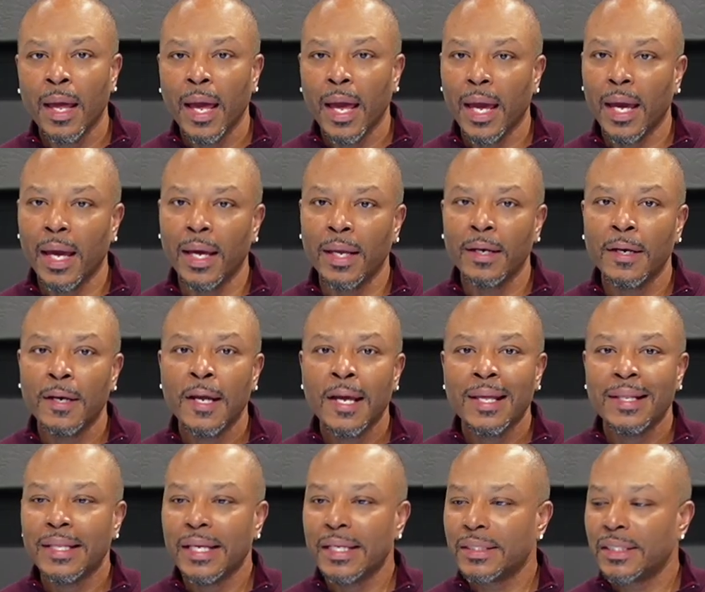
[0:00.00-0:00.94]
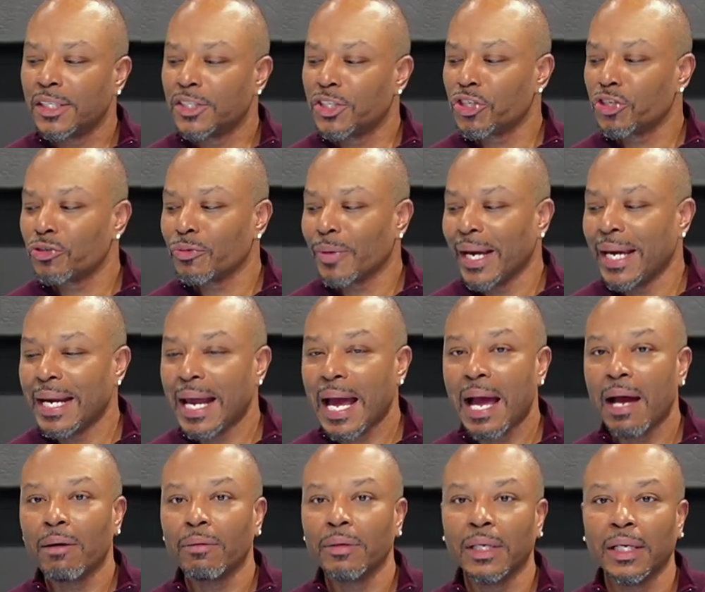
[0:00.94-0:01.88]
And this is straight
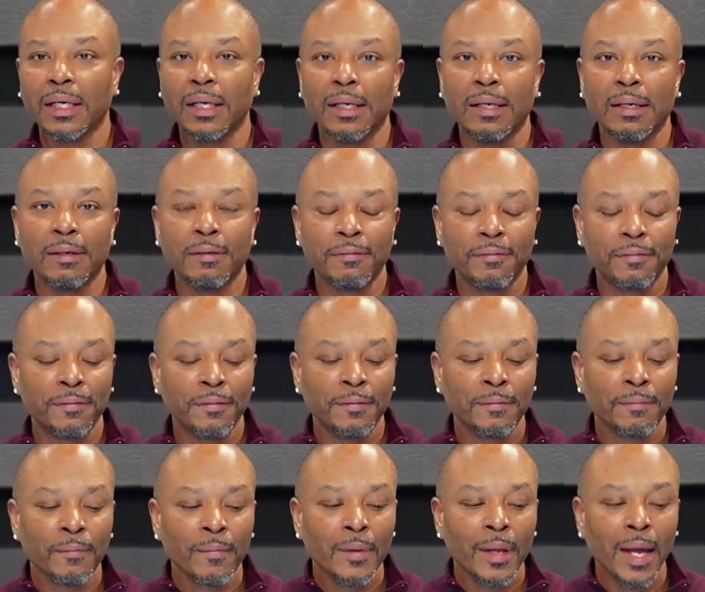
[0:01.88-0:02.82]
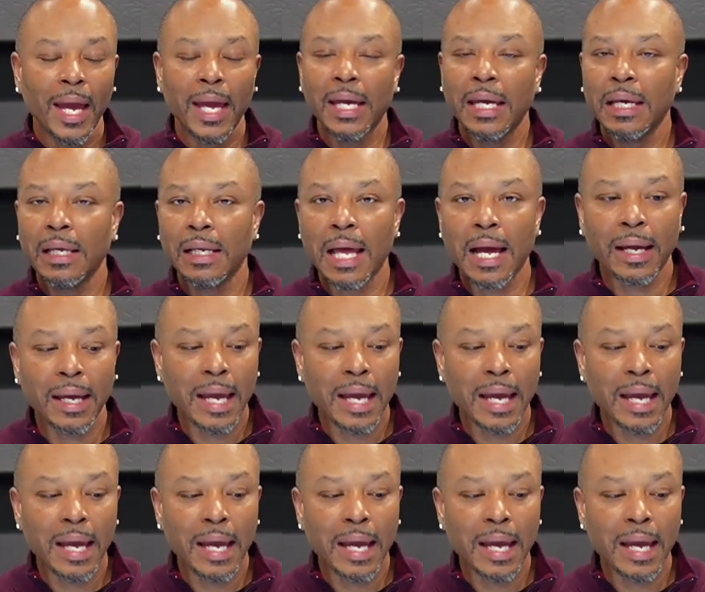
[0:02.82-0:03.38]
out of a HELOC